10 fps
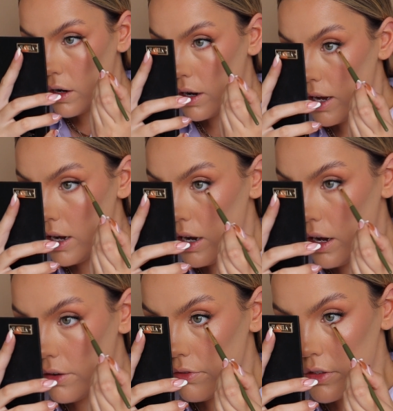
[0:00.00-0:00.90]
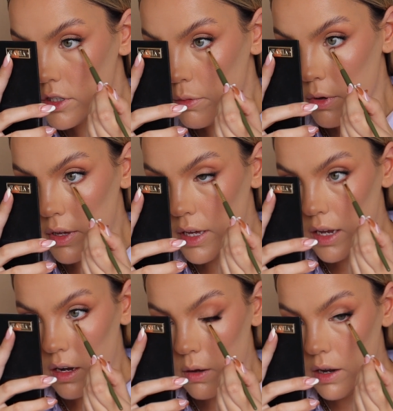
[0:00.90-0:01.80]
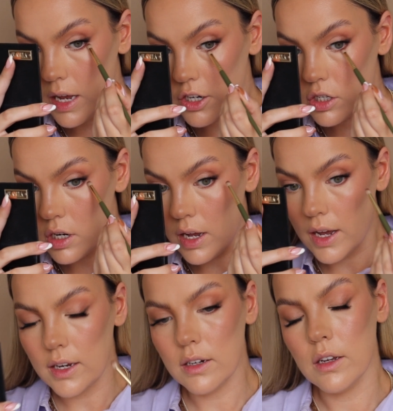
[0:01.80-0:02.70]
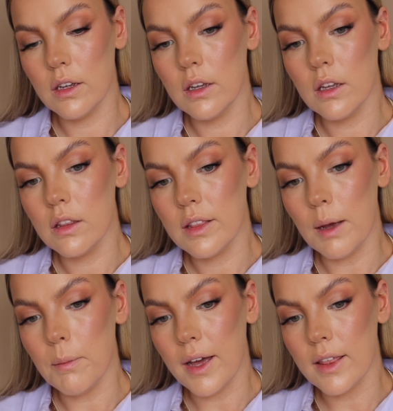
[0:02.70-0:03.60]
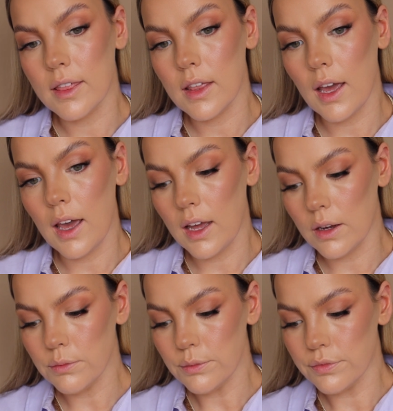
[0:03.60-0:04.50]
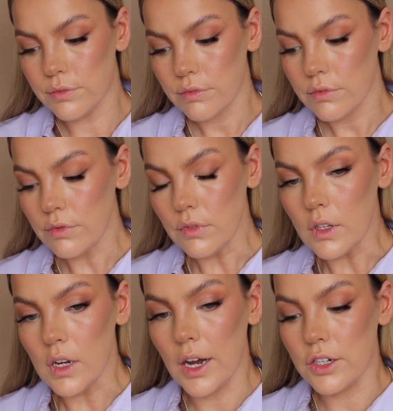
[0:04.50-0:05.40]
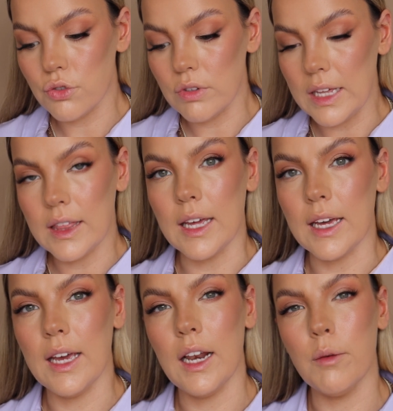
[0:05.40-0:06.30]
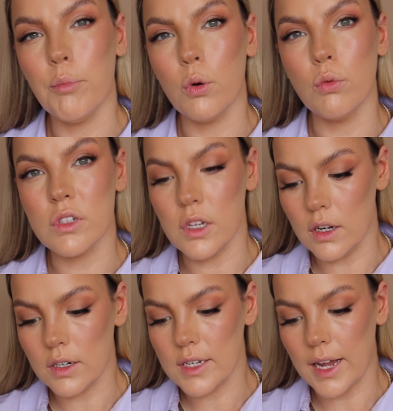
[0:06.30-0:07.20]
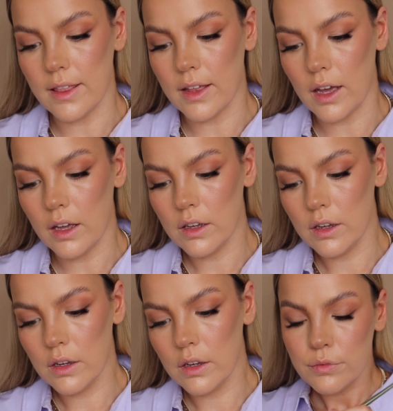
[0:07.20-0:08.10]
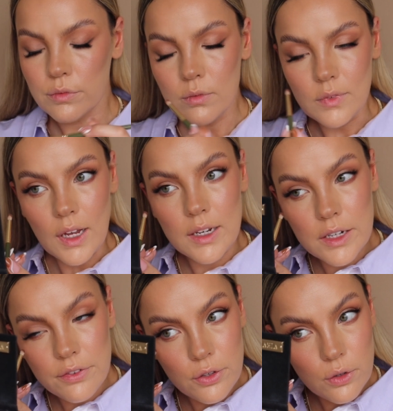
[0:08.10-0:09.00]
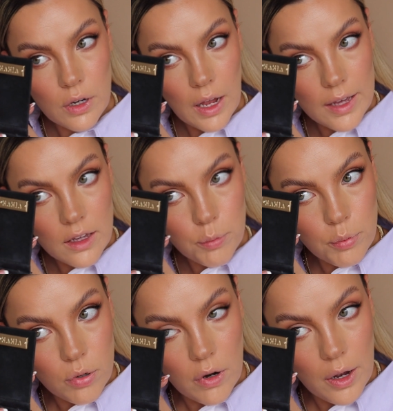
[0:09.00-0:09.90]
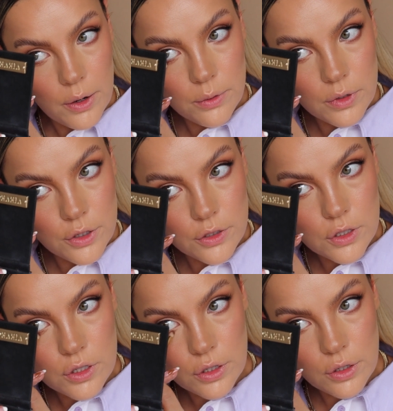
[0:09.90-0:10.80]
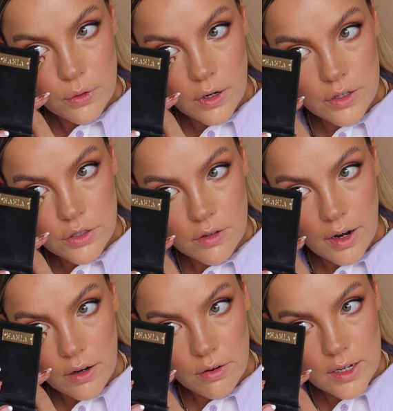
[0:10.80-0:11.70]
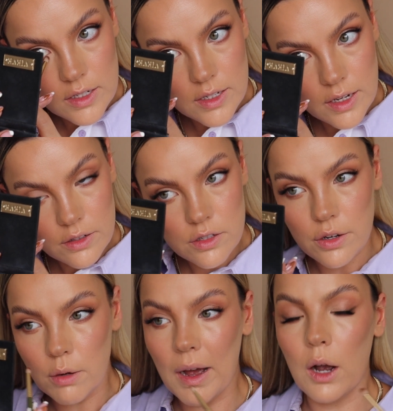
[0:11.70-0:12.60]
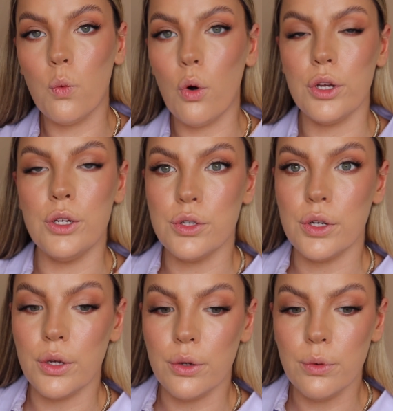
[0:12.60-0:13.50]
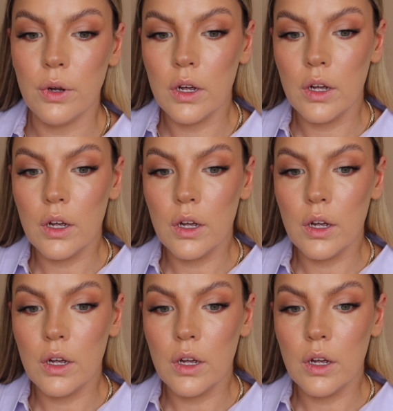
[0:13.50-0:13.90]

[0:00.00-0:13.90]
I love a smoky lower lash line. They're my thing. I just really think it like pulls the look together. And if you're like prone to under eye creasing, so no matter what you do,